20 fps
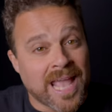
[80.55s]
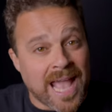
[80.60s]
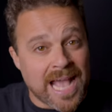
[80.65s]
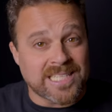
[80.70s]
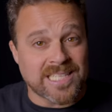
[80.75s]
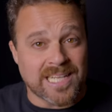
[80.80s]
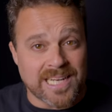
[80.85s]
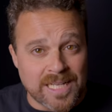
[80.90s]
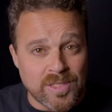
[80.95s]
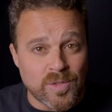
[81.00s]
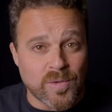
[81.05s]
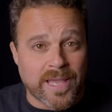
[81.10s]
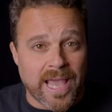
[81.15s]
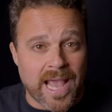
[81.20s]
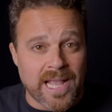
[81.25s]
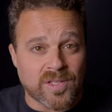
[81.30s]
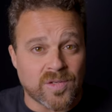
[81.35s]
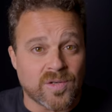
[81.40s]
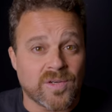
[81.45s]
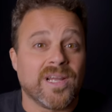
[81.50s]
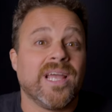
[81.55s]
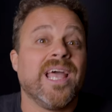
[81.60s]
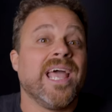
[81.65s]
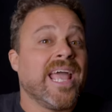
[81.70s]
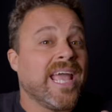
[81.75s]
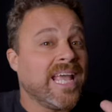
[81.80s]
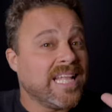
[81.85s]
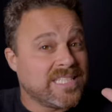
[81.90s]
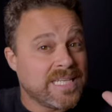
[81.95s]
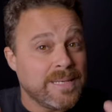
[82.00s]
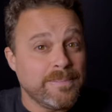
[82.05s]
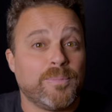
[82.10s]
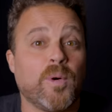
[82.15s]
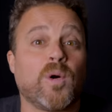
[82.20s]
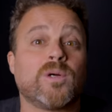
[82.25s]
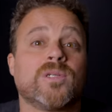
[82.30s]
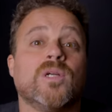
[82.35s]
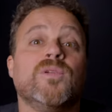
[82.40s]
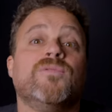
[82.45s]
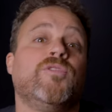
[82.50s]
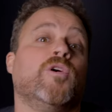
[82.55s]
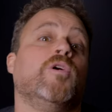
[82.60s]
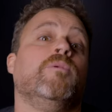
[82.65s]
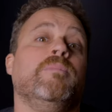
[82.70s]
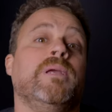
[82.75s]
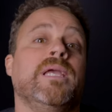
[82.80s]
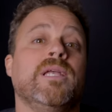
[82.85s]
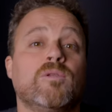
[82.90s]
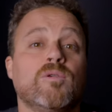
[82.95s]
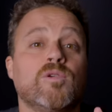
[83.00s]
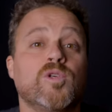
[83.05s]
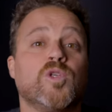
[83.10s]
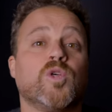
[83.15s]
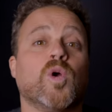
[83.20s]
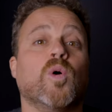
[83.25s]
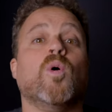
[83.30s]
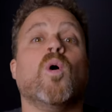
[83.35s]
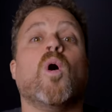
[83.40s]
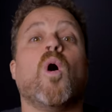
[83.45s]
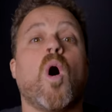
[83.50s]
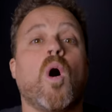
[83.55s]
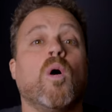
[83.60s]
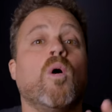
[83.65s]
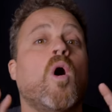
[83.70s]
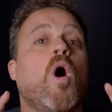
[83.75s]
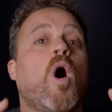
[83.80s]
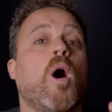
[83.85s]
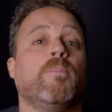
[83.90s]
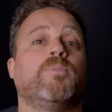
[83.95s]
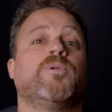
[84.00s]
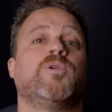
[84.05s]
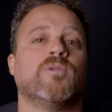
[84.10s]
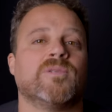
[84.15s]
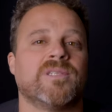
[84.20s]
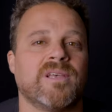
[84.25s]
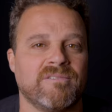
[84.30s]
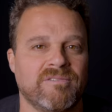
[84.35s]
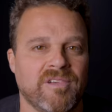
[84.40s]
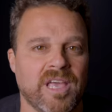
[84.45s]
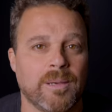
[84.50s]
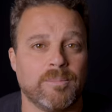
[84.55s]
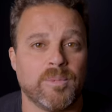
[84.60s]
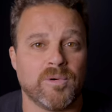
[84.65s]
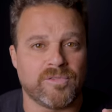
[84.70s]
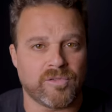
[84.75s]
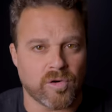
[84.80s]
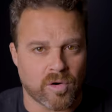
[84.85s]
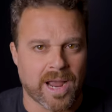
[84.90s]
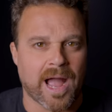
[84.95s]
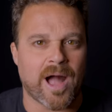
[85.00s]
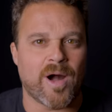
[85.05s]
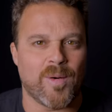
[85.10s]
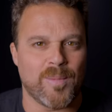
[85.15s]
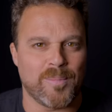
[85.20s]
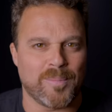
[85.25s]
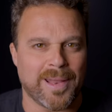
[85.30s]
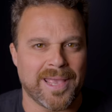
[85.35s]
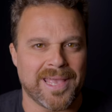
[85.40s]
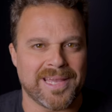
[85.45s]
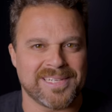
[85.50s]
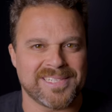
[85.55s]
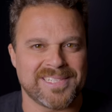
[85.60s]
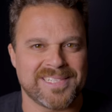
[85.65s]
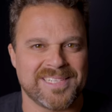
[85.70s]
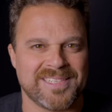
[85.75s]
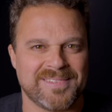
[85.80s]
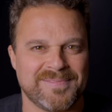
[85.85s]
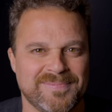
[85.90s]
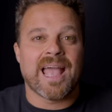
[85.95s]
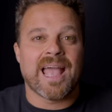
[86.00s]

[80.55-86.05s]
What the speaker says: As an educator, it's important for me to show all options available for Cajon players.